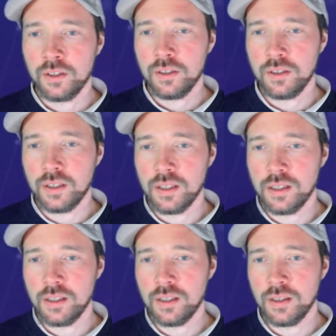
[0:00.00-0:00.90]

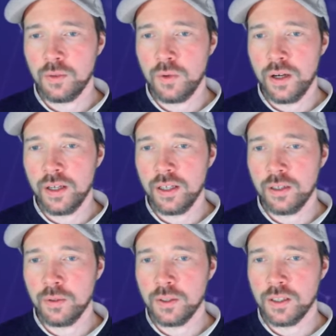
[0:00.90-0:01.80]
this y
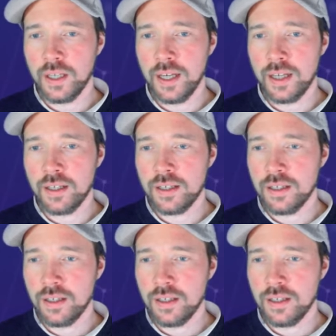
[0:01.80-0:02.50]
equals x